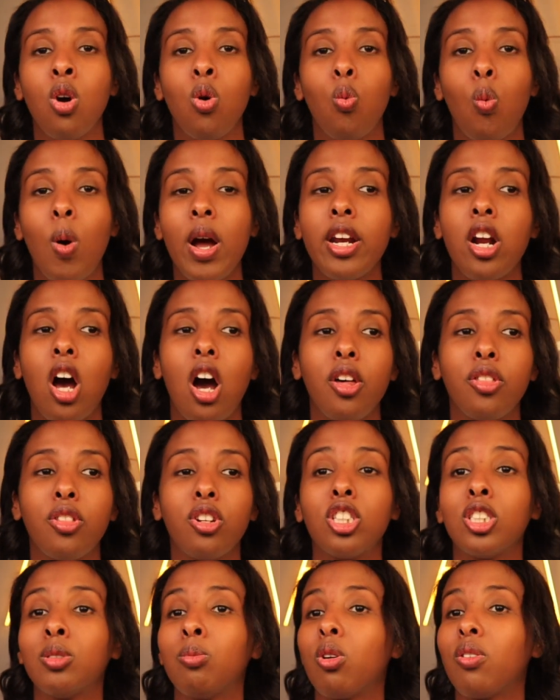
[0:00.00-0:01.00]
white
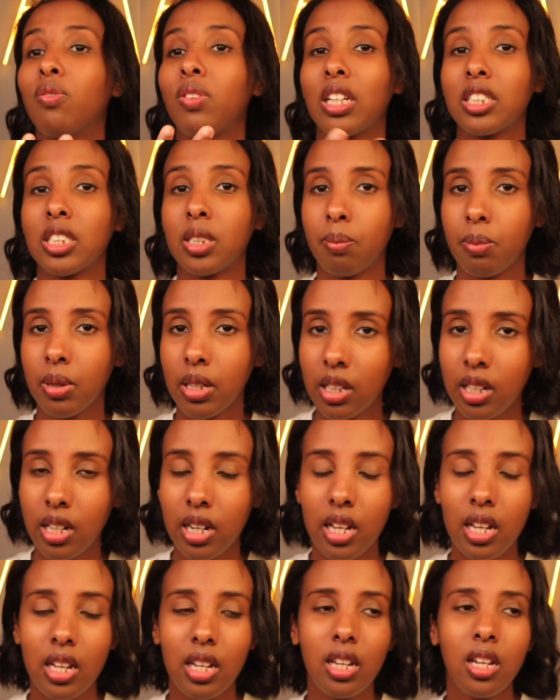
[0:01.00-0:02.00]
authors more
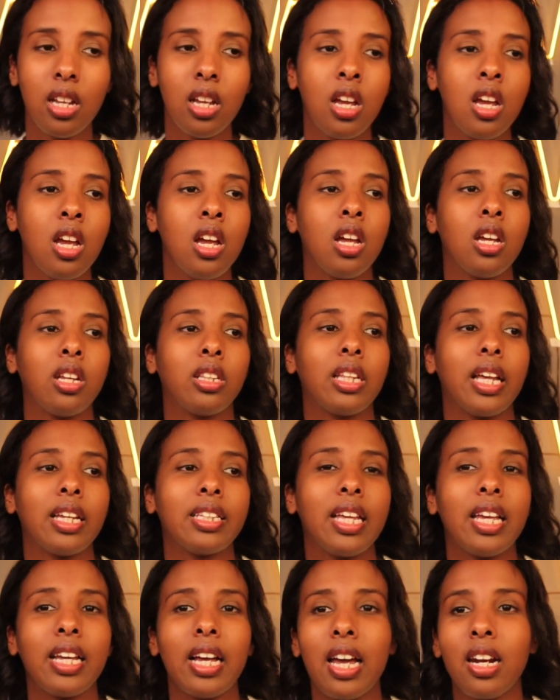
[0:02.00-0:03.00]
flexibility. Like
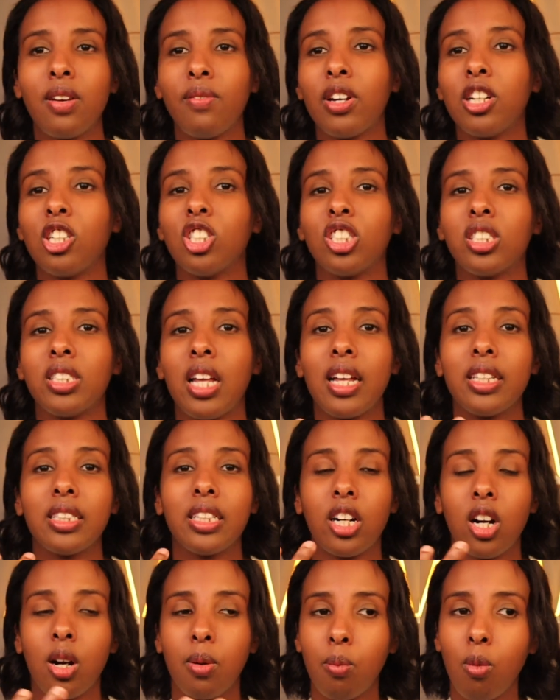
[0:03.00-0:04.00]
they kind of understand
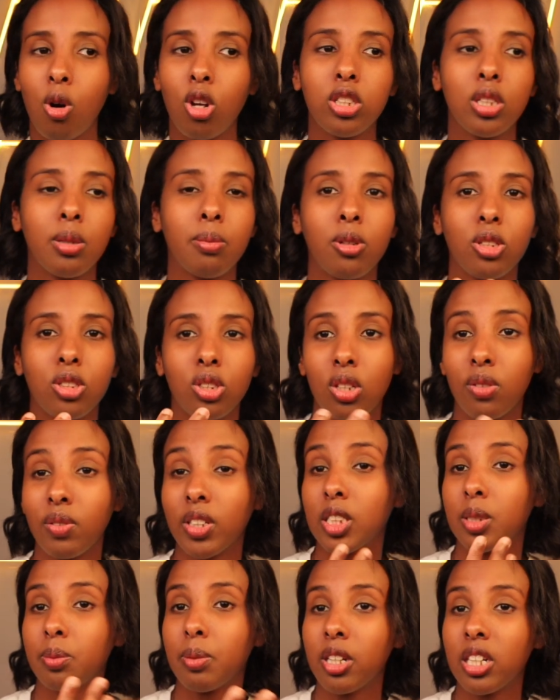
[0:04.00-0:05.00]
there are multiple sort of
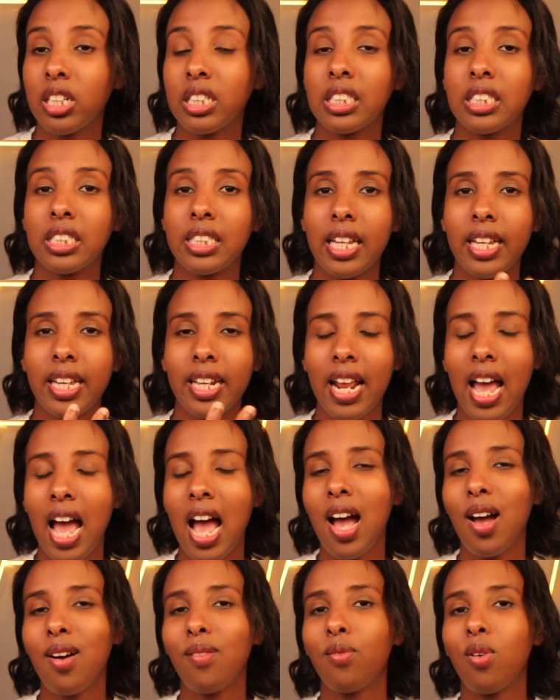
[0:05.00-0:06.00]
experiences they can
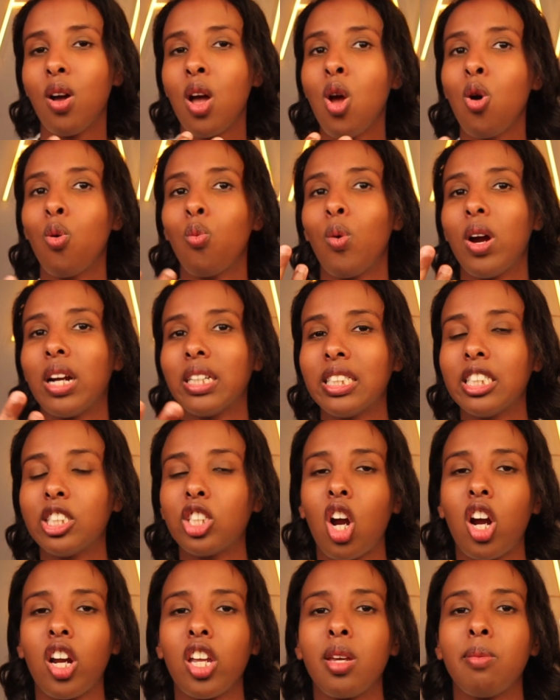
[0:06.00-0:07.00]
have. Whereas his
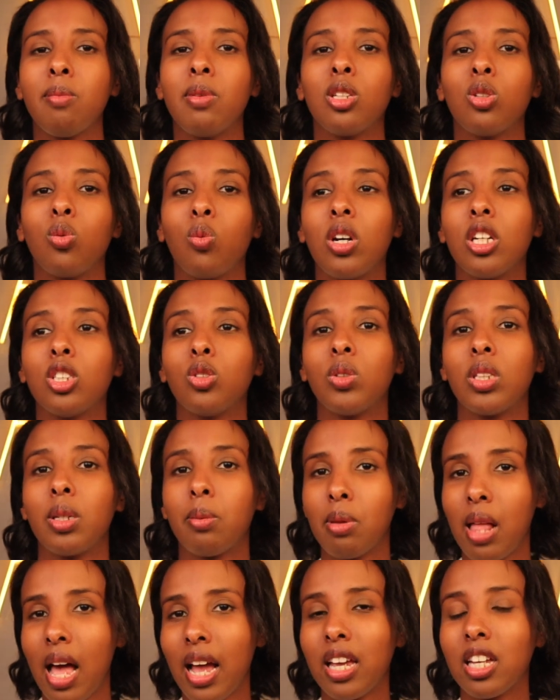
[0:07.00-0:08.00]
argument was with the
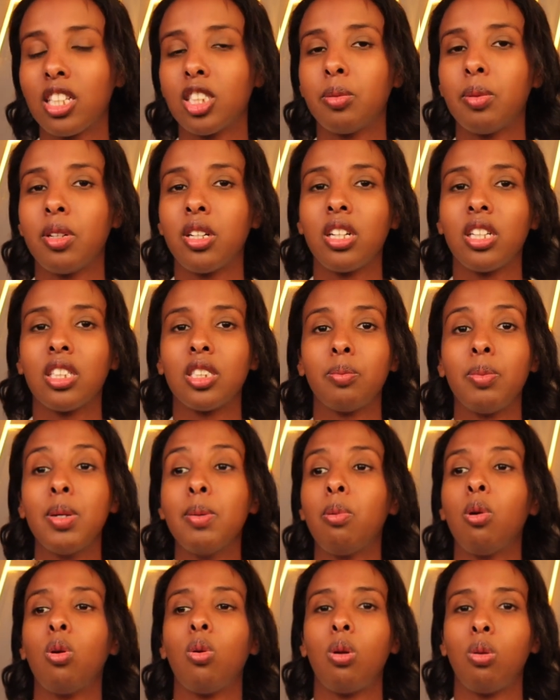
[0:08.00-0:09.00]
black experience,
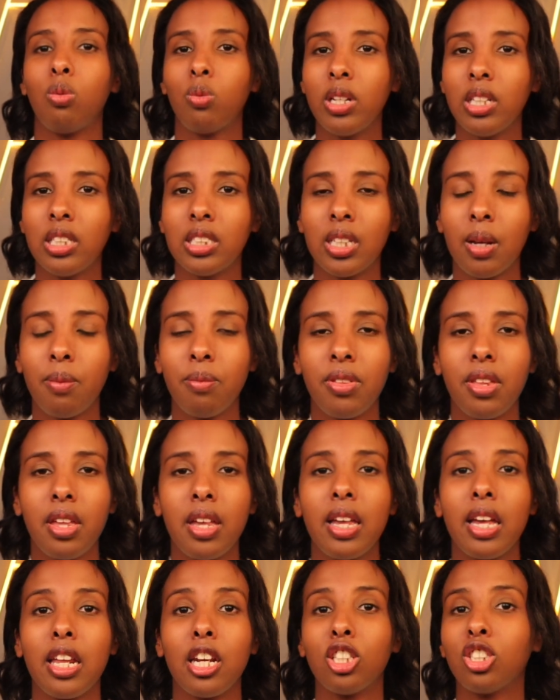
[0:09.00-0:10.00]
people will read
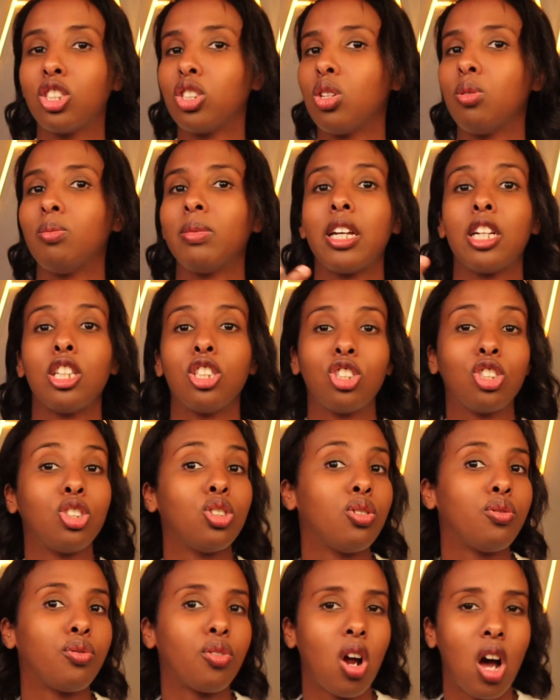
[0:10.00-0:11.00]
something and assume that is
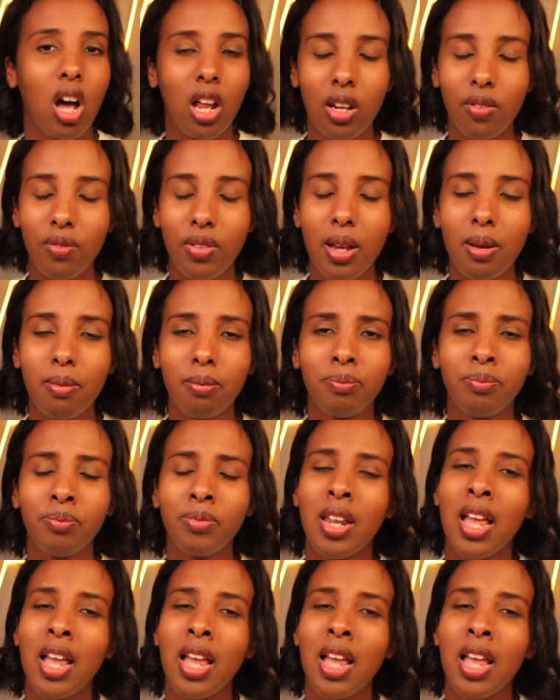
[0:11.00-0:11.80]
true for all of them.